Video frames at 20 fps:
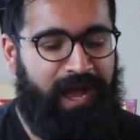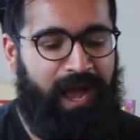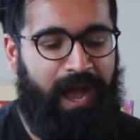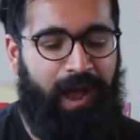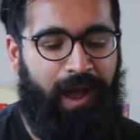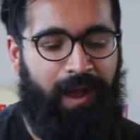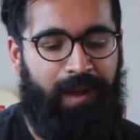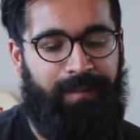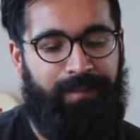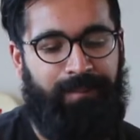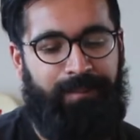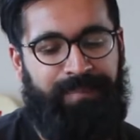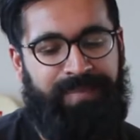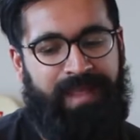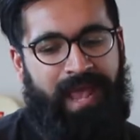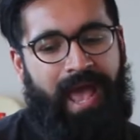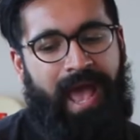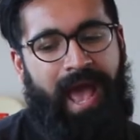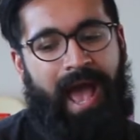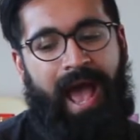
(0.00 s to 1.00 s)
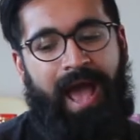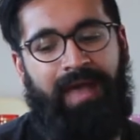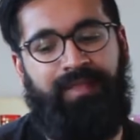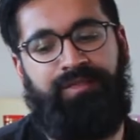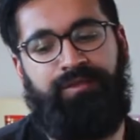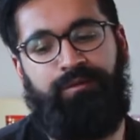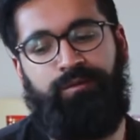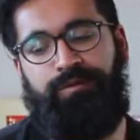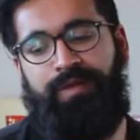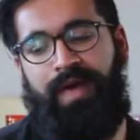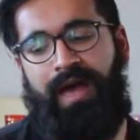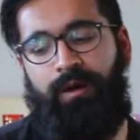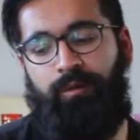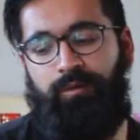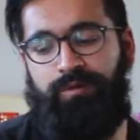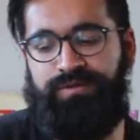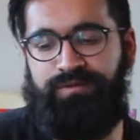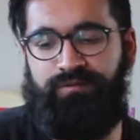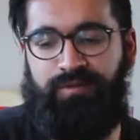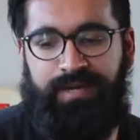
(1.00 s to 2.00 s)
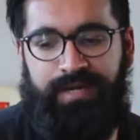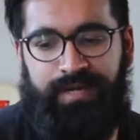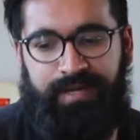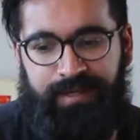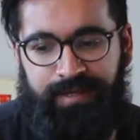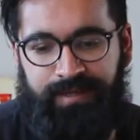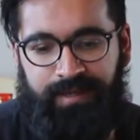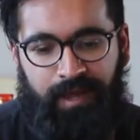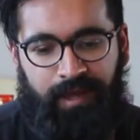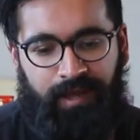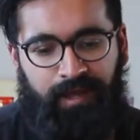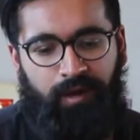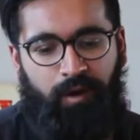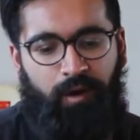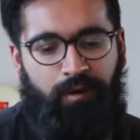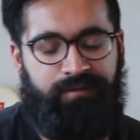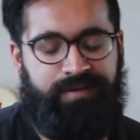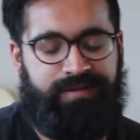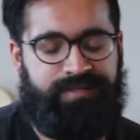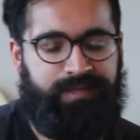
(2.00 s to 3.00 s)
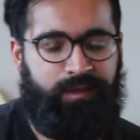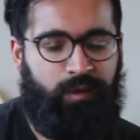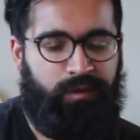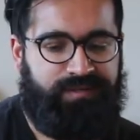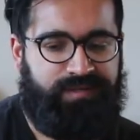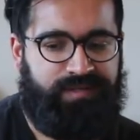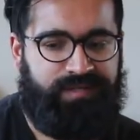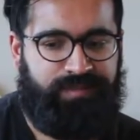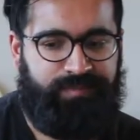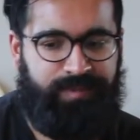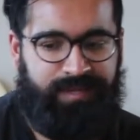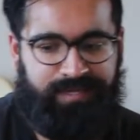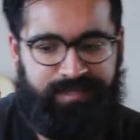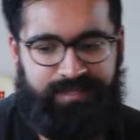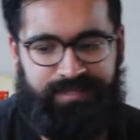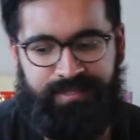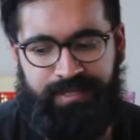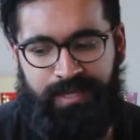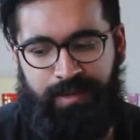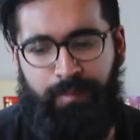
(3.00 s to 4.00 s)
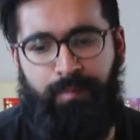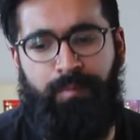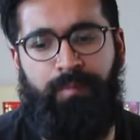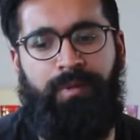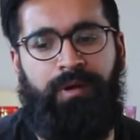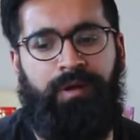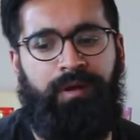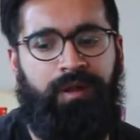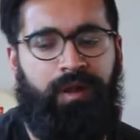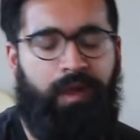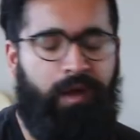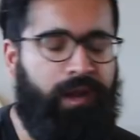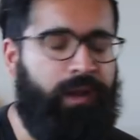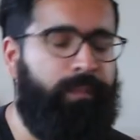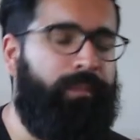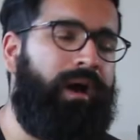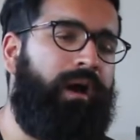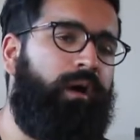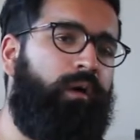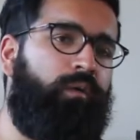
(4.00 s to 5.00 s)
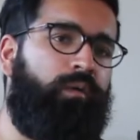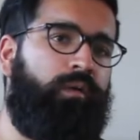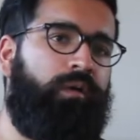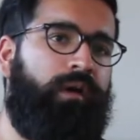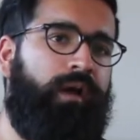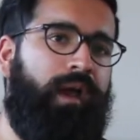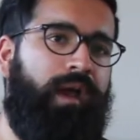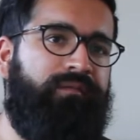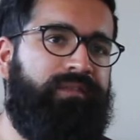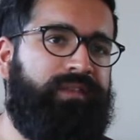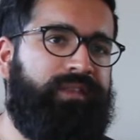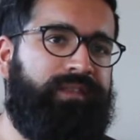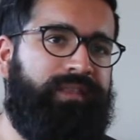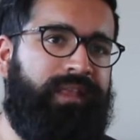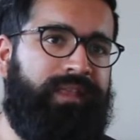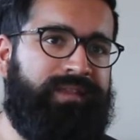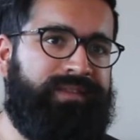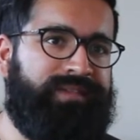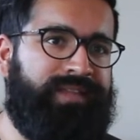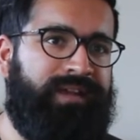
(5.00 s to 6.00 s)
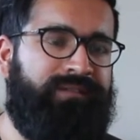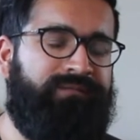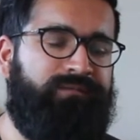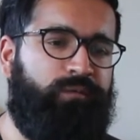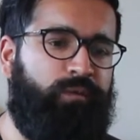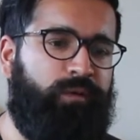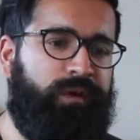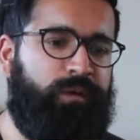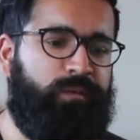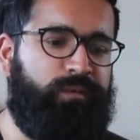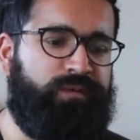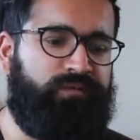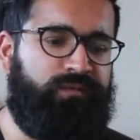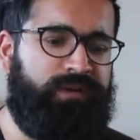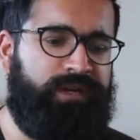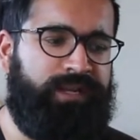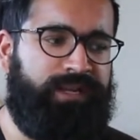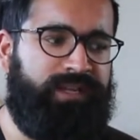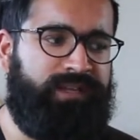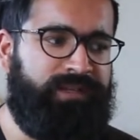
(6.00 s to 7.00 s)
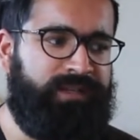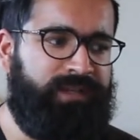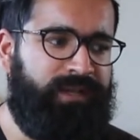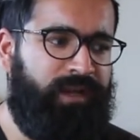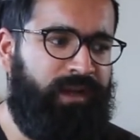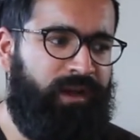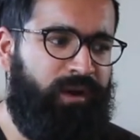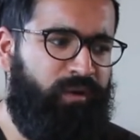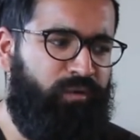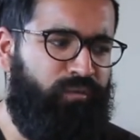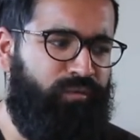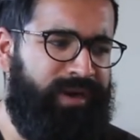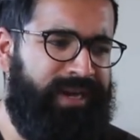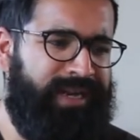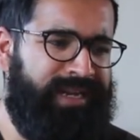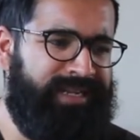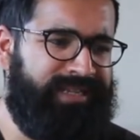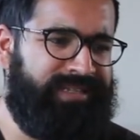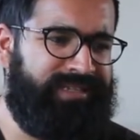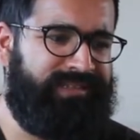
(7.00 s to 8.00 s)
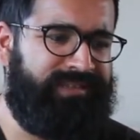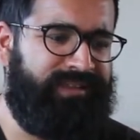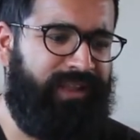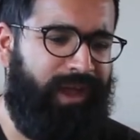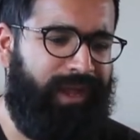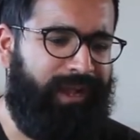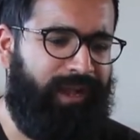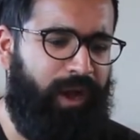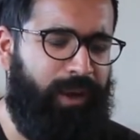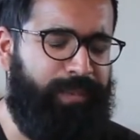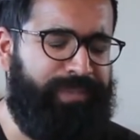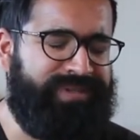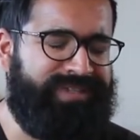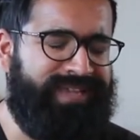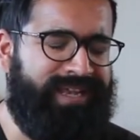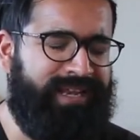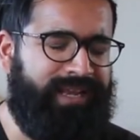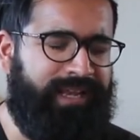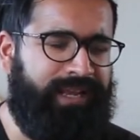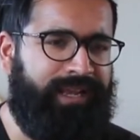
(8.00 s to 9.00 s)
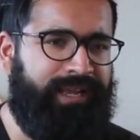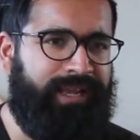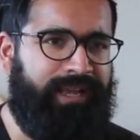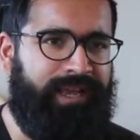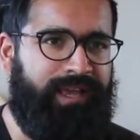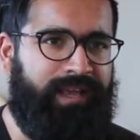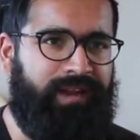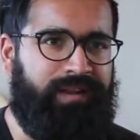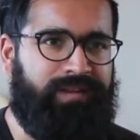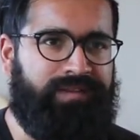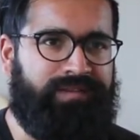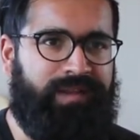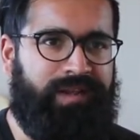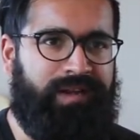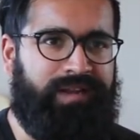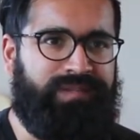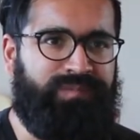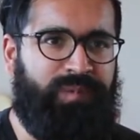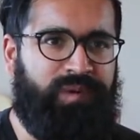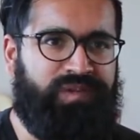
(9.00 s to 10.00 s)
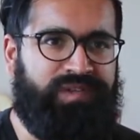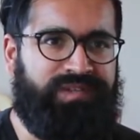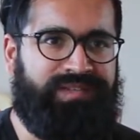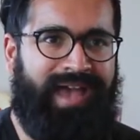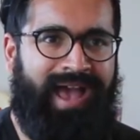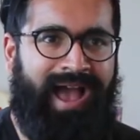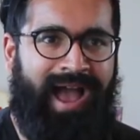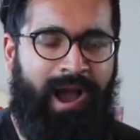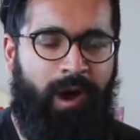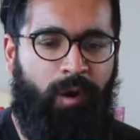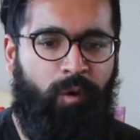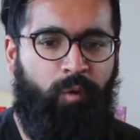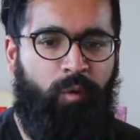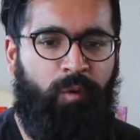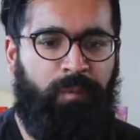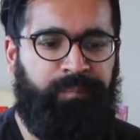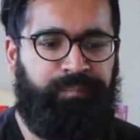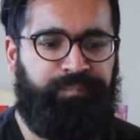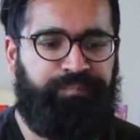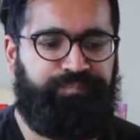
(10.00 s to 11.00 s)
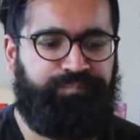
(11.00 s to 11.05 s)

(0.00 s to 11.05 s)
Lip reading: And through that was really like, obviously got to speak to them, learn about everything that they stand for, and it was really, really like upsetting in as much as how